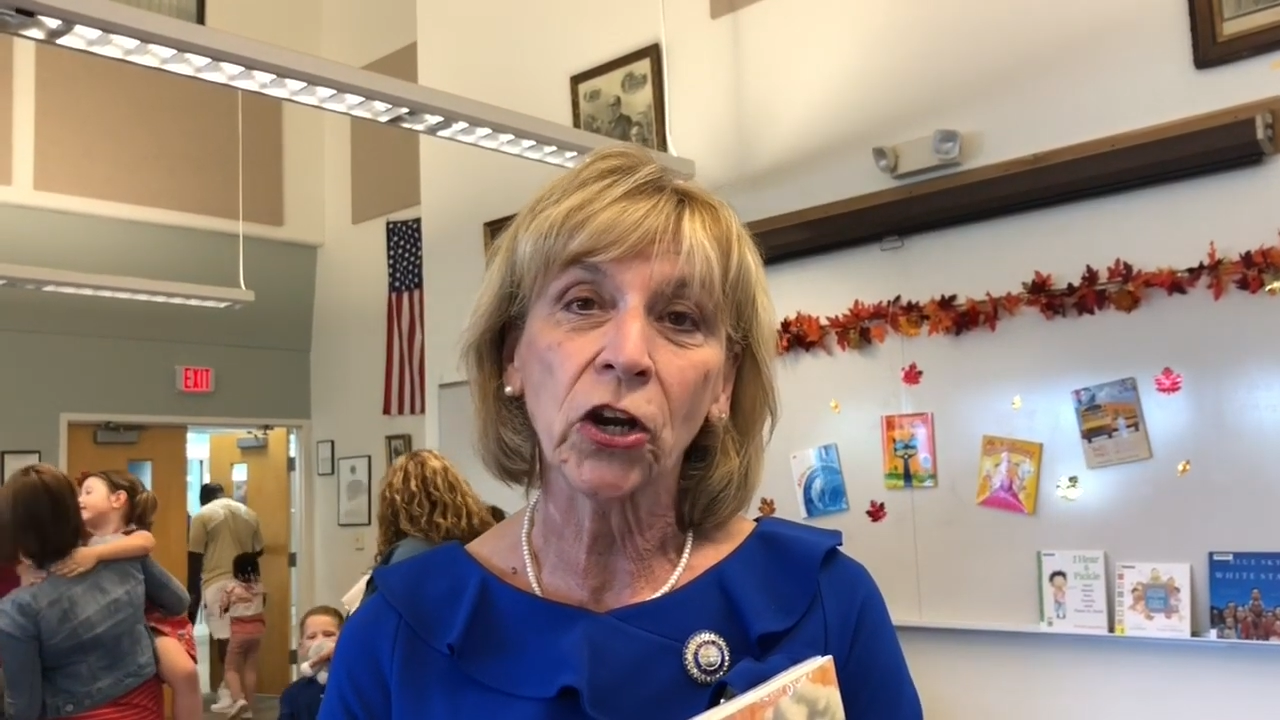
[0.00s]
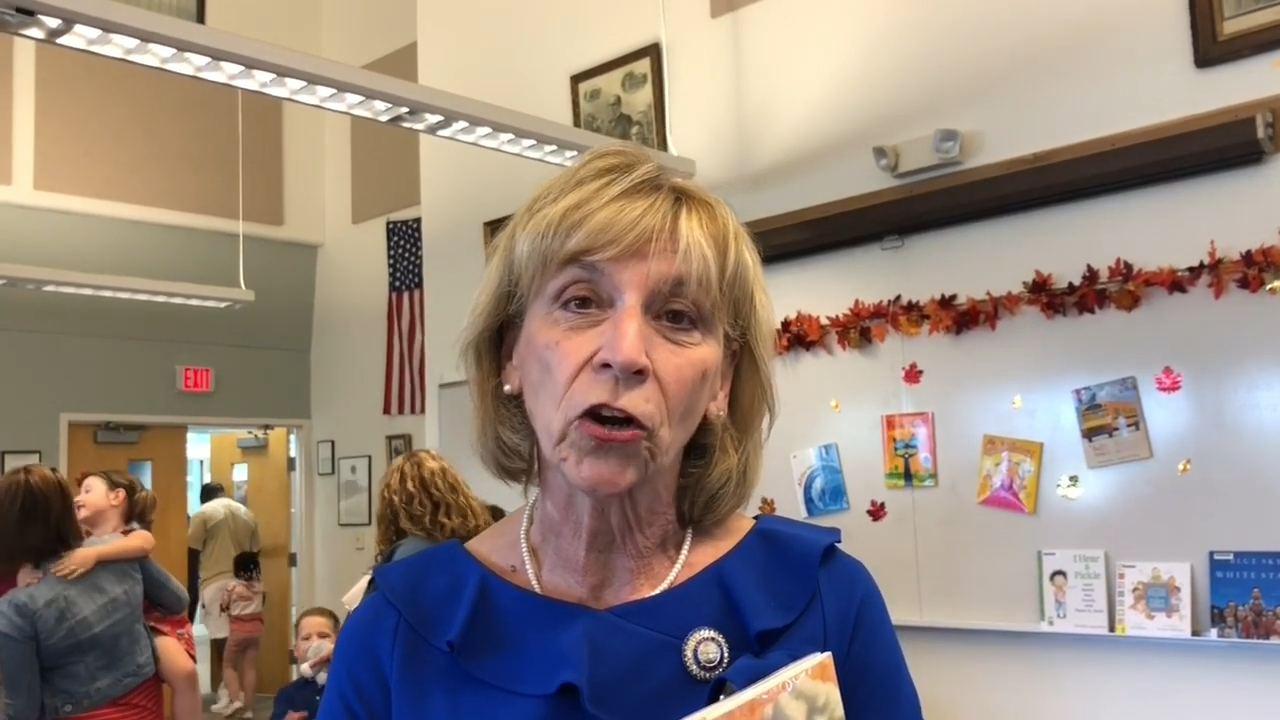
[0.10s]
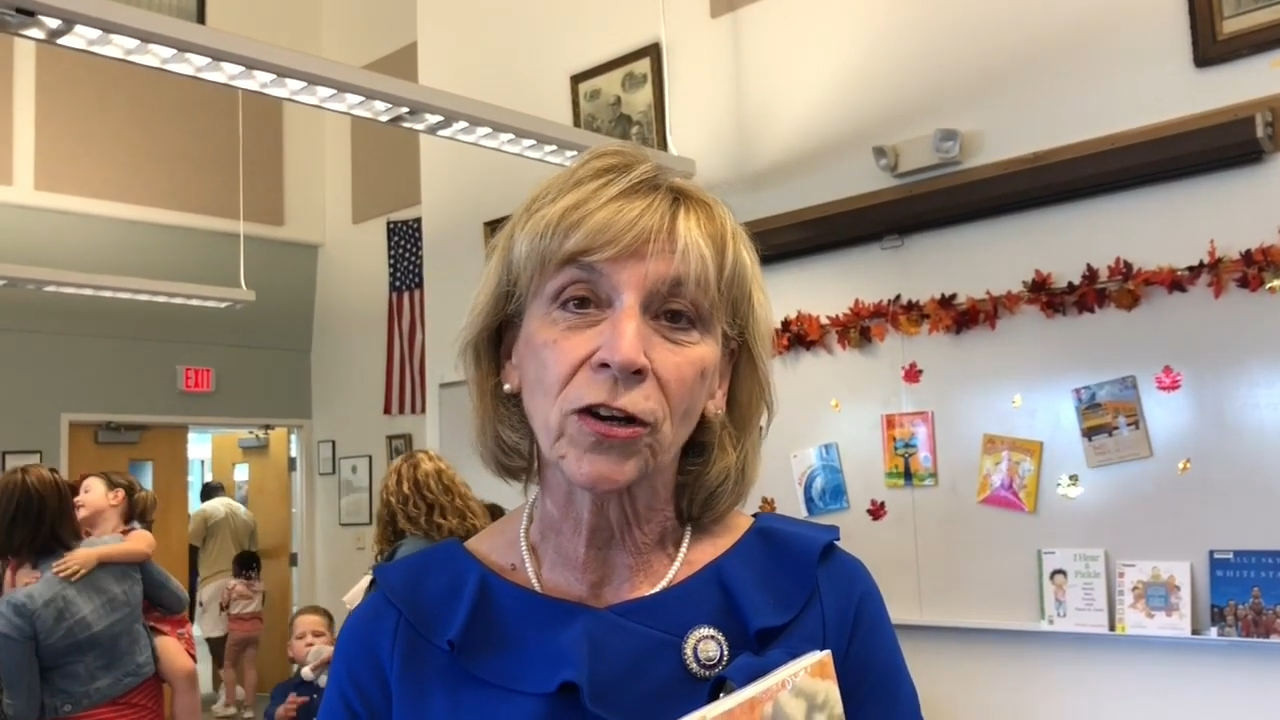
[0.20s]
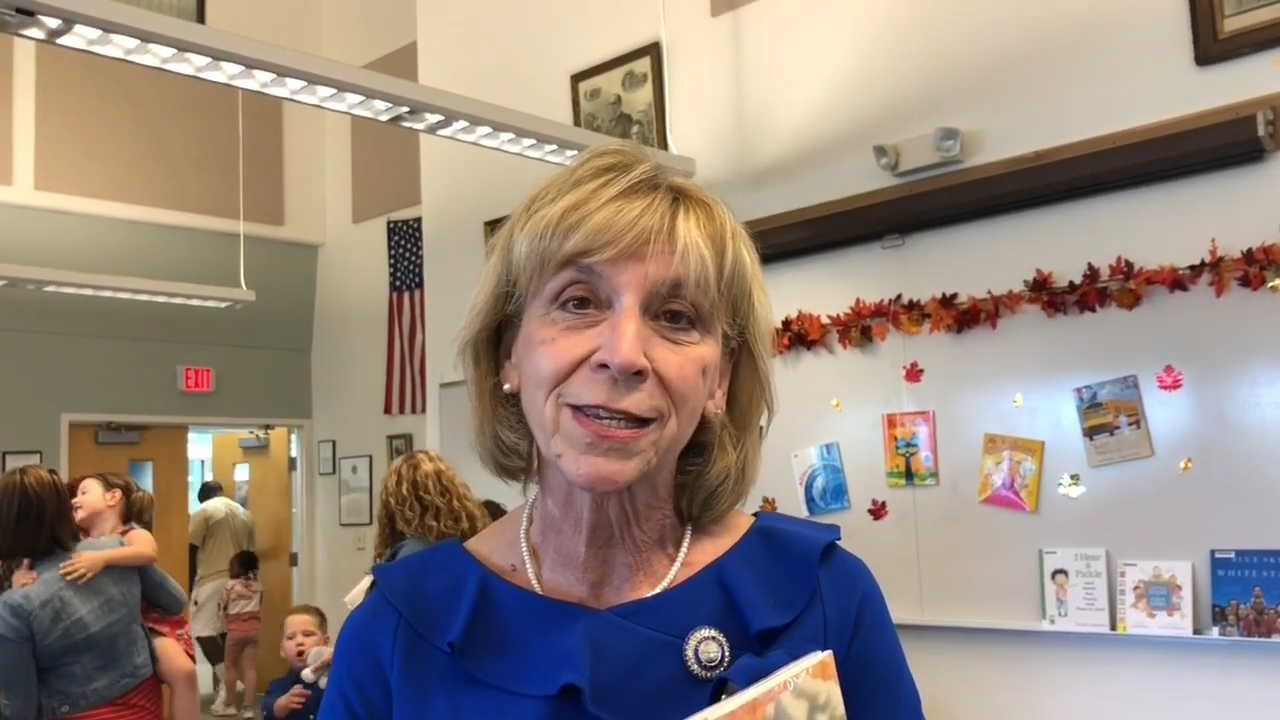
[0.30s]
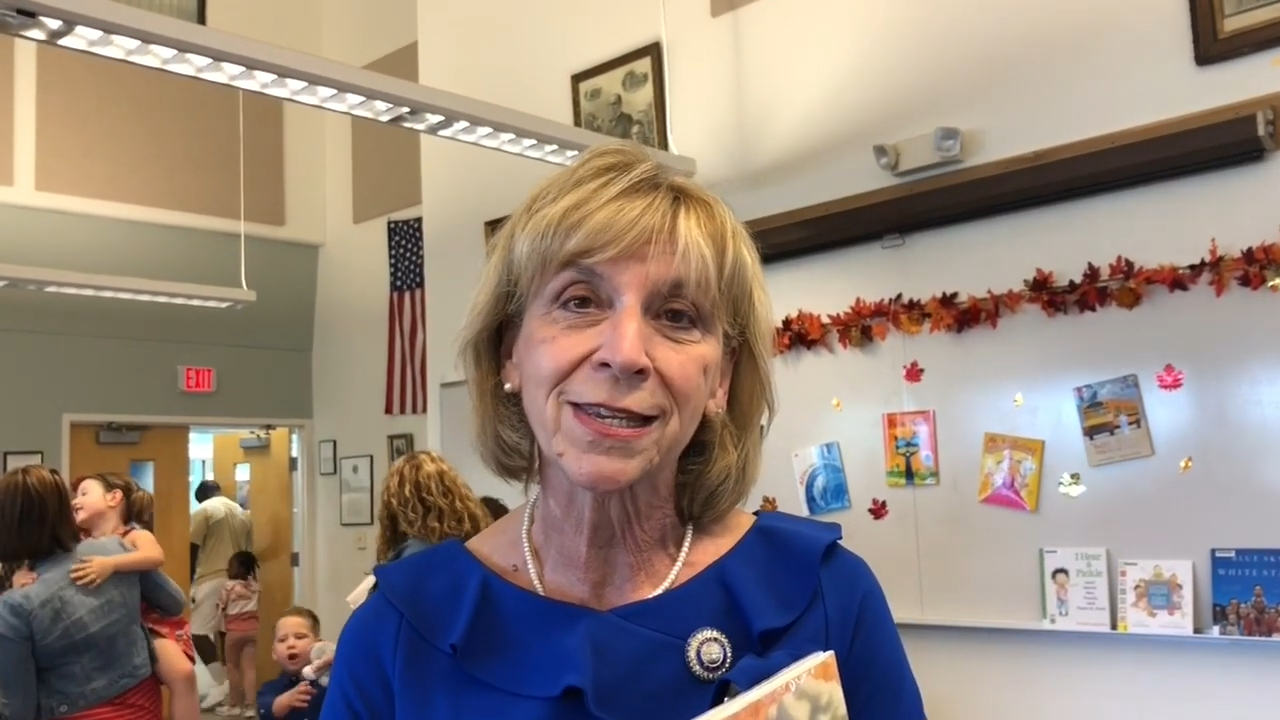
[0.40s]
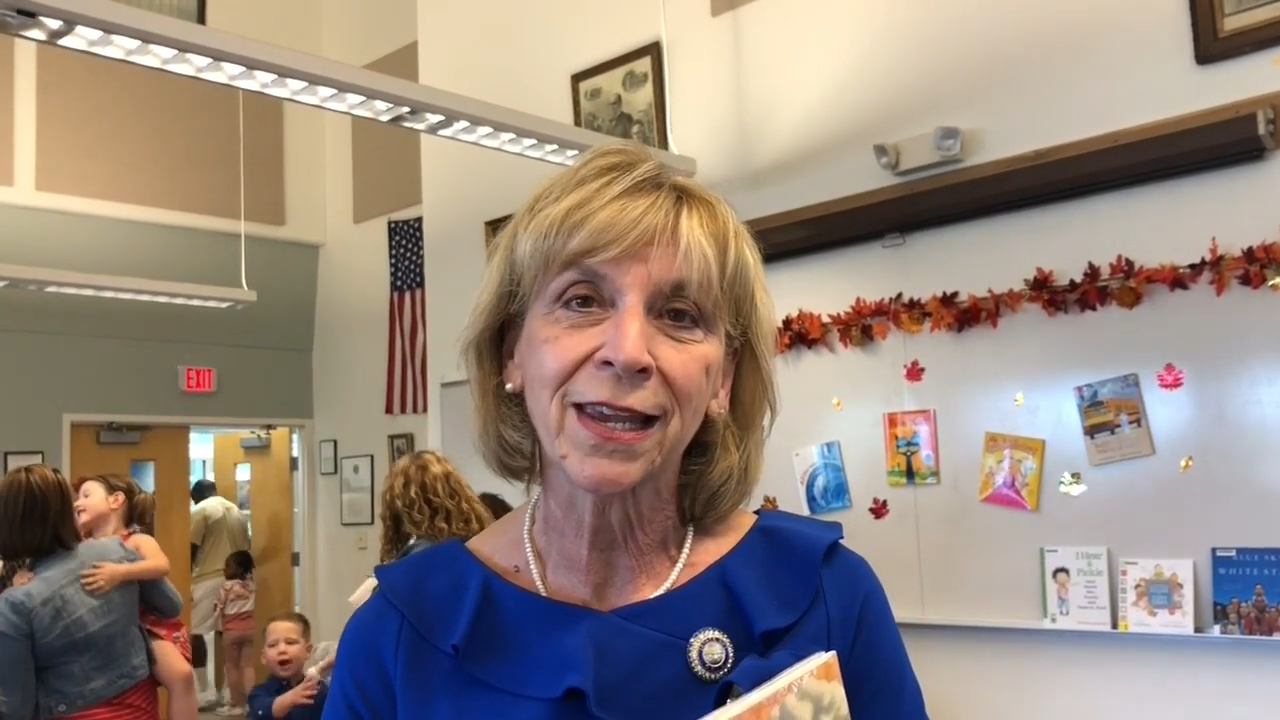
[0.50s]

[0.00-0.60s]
years.